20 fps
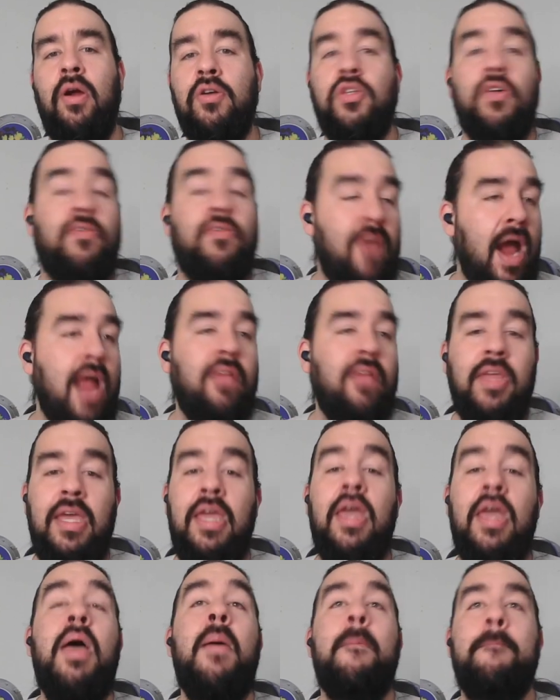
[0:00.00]
So finally,
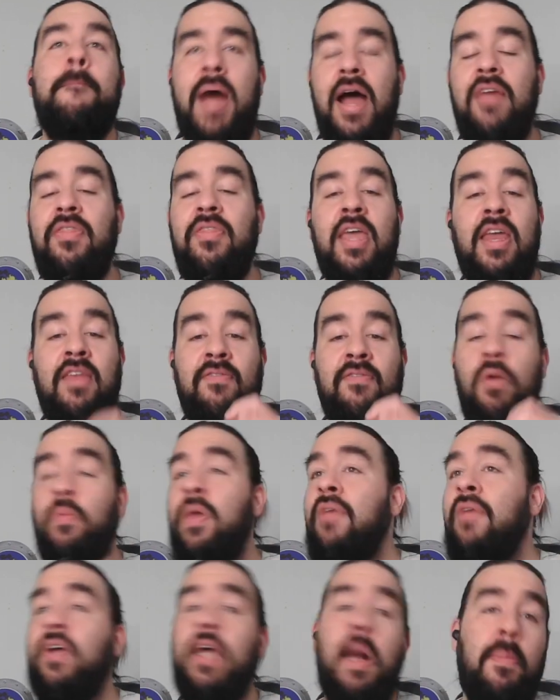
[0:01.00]
by the end of it, we
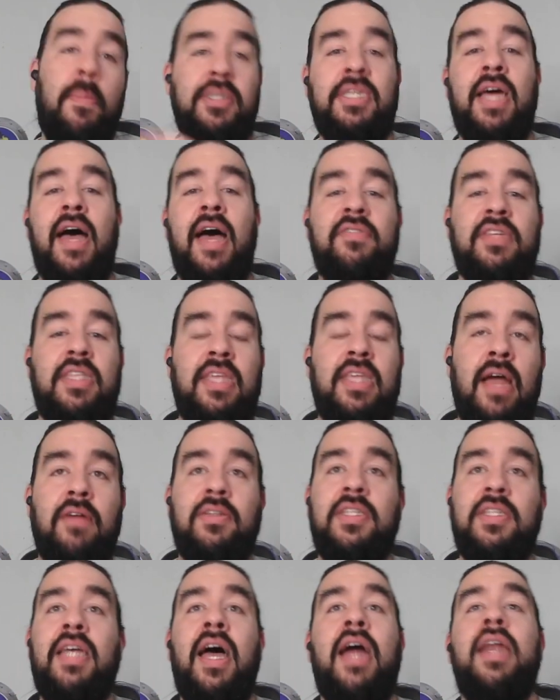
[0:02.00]
have a couple dives to the
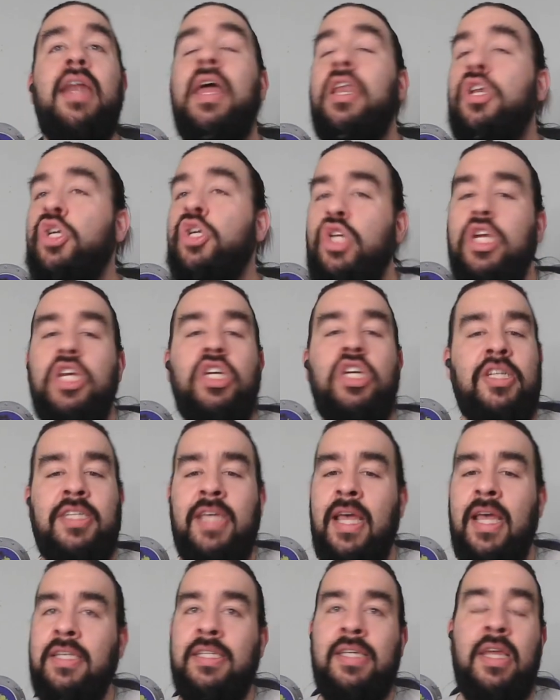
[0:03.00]
outside, and she just
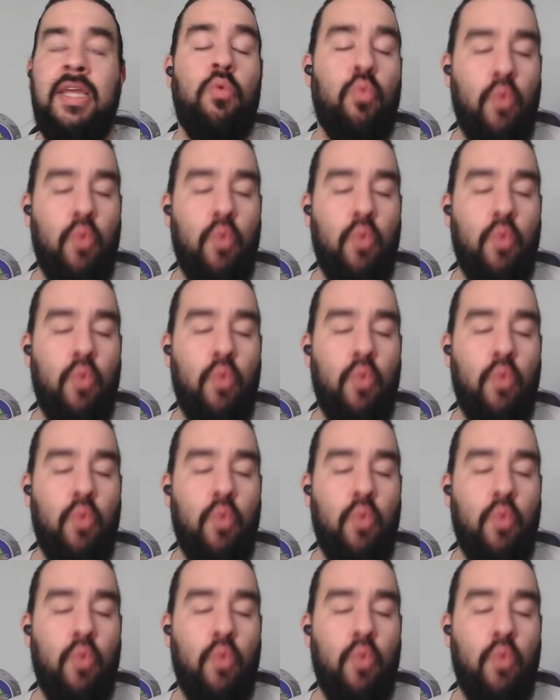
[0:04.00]
gets in.